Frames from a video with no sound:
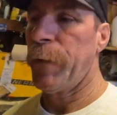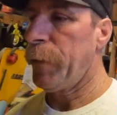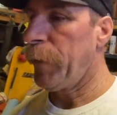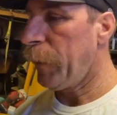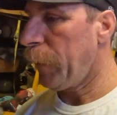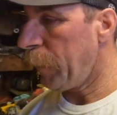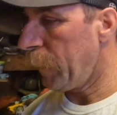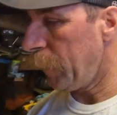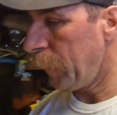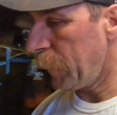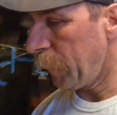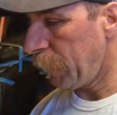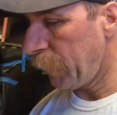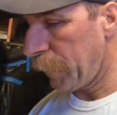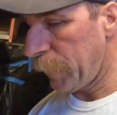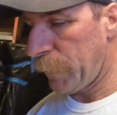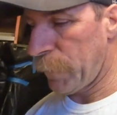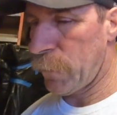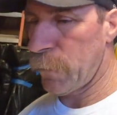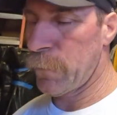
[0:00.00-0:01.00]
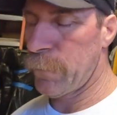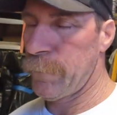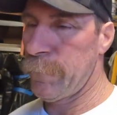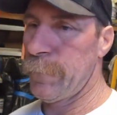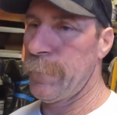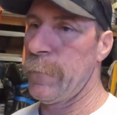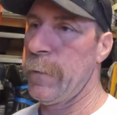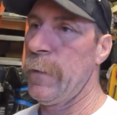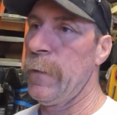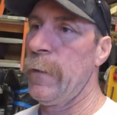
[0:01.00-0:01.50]
a
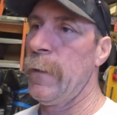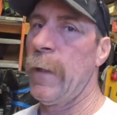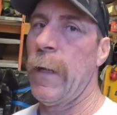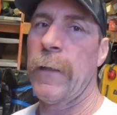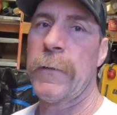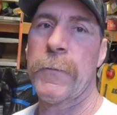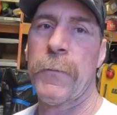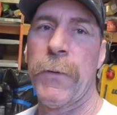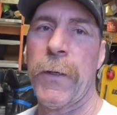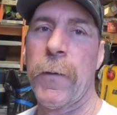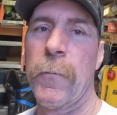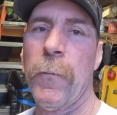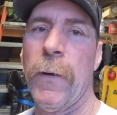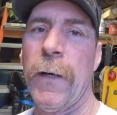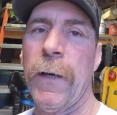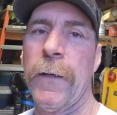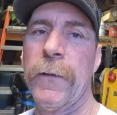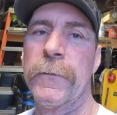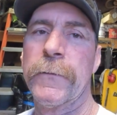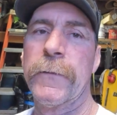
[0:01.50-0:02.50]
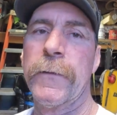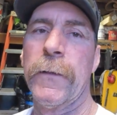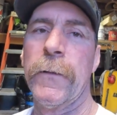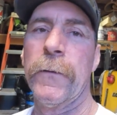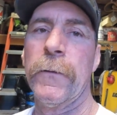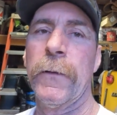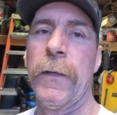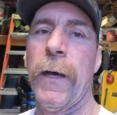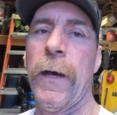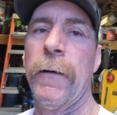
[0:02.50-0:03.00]
big
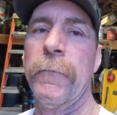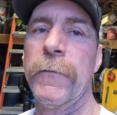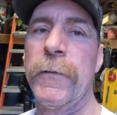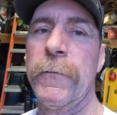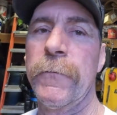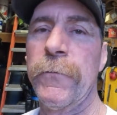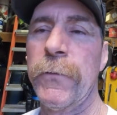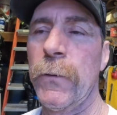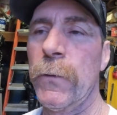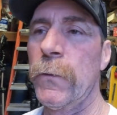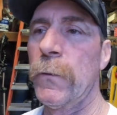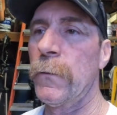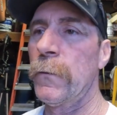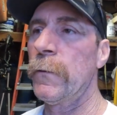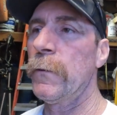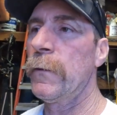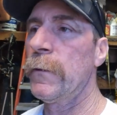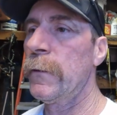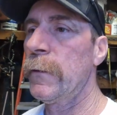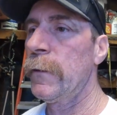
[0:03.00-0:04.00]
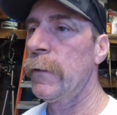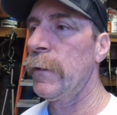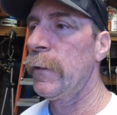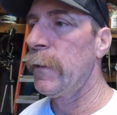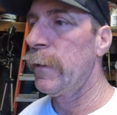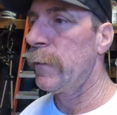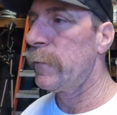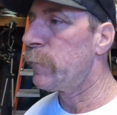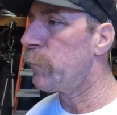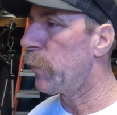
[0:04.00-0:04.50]
milestone, having the fuel
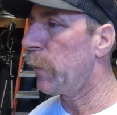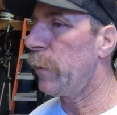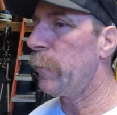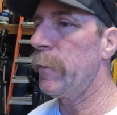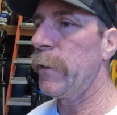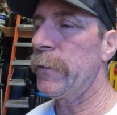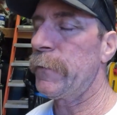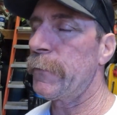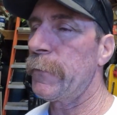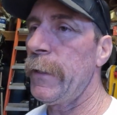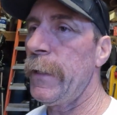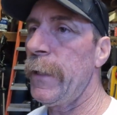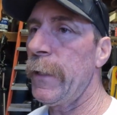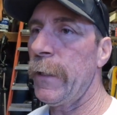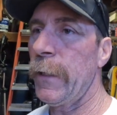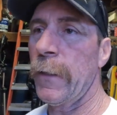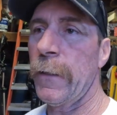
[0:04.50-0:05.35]
pretty much ready.